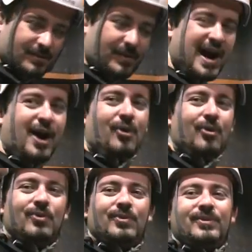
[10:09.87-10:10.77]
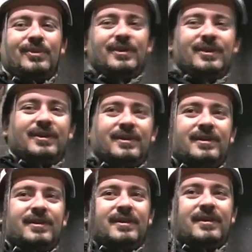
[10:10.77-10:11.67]
Wow. Yep.
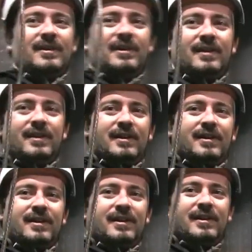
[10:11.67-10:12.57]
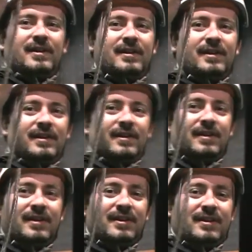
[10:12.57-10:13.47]
Each you
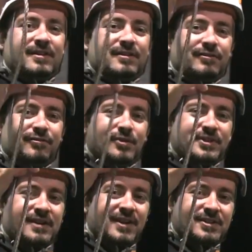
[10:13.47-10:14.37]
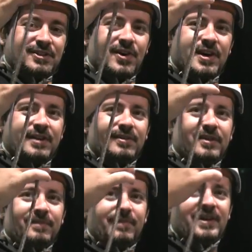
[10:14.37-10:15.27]
got two of them on one on that tiny
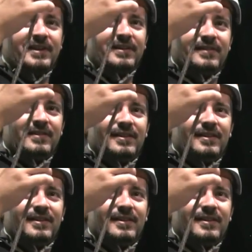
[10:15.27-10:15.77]
road. Yeah.